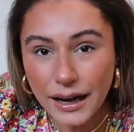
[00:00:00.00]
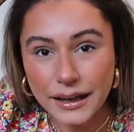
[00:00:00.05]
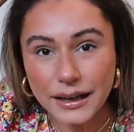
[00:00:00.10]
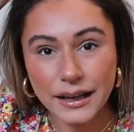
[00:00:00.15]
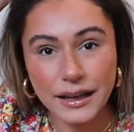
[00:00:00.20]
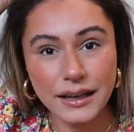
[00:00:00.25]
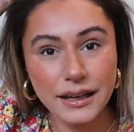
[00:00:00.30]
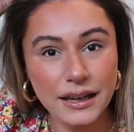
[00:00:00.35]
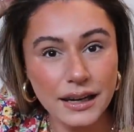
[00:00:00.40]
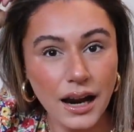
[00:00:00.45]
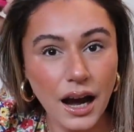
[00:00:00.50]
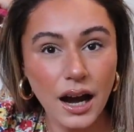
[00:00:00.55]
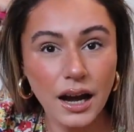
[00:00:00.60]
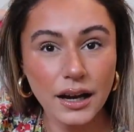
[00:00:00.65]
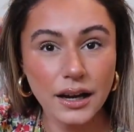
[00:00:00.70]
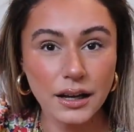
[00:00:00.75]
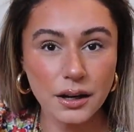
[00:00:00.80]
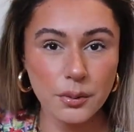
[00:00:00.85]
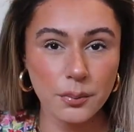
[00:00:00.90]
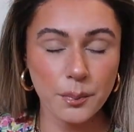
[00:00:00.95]

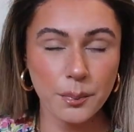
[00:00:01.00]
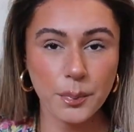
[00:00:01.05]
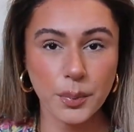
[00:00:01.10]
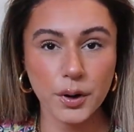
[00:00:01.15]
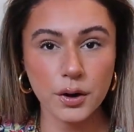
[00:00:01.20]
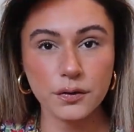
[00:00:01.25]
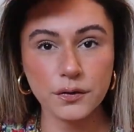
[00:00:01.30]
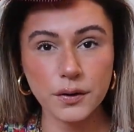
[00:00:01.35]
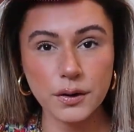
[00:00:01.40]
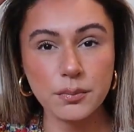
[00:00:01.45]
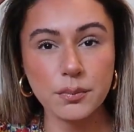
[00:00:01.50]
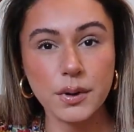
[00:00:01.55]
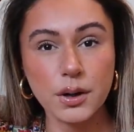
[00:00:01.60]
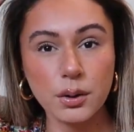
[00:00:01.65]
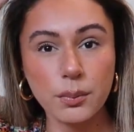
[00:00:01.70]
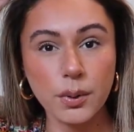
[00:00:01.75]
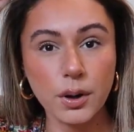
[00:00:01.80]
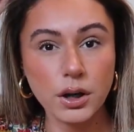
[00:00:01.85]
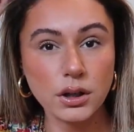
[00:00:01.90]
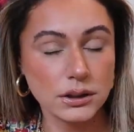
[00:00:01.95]
cannot get a perfect
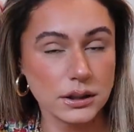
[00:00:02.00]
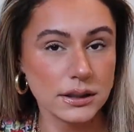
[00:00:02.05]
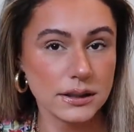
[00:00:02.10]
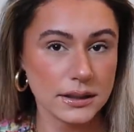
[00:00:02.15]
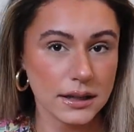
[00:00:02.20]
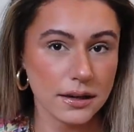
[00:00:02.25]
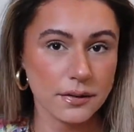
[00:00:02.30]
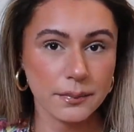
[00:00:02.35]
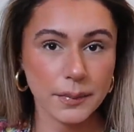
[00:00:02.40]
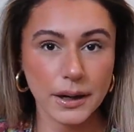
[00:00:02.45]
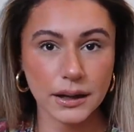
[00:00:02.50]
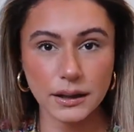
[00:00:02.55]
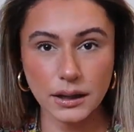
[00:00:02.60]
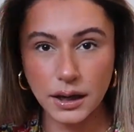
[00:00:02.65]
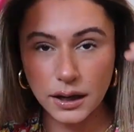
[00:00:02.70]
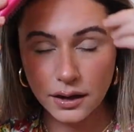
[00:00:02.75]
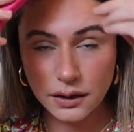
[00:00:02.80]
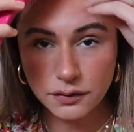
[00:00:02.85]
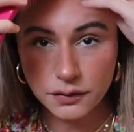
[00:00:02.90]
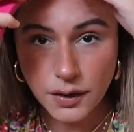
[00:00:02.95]
middle part to save my
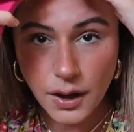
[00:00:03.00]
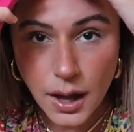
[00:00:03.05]
life